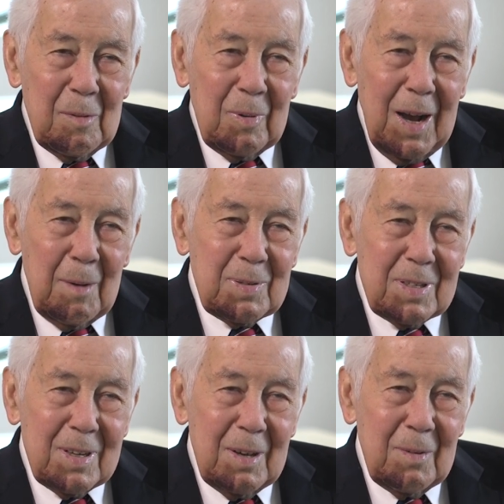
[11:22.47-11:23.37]

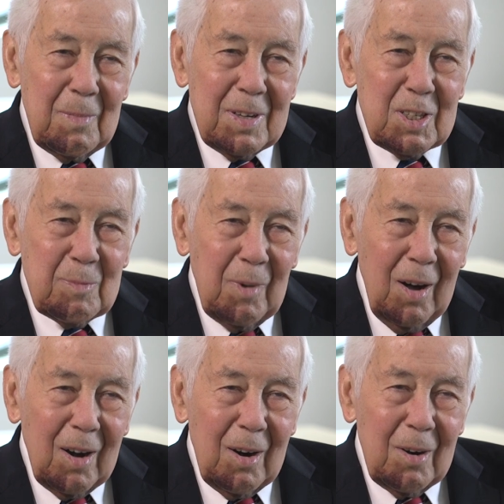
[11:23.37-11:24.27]
perhaps much
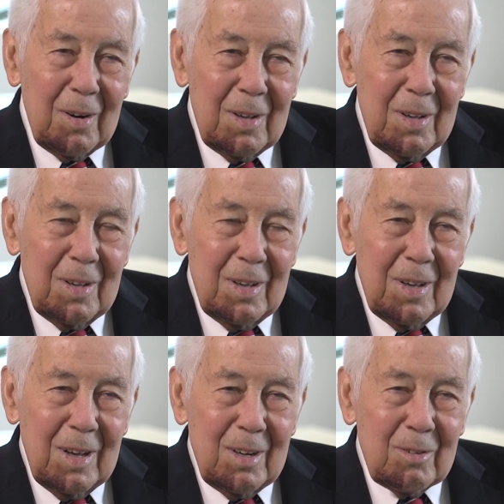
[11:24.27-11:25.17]
smaller
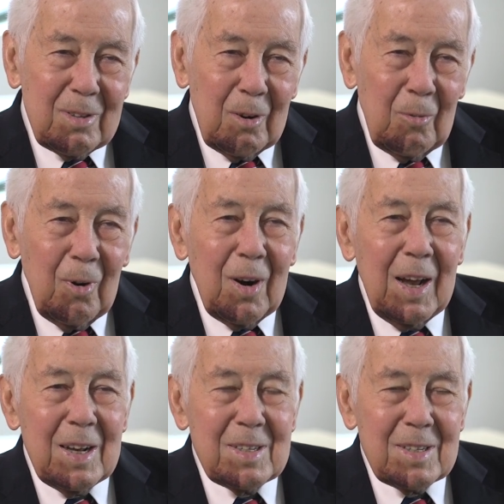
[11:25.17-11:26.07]
nuclear
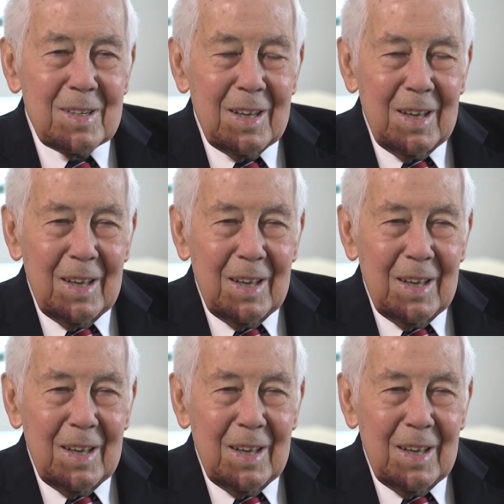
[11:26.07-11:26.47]
warheads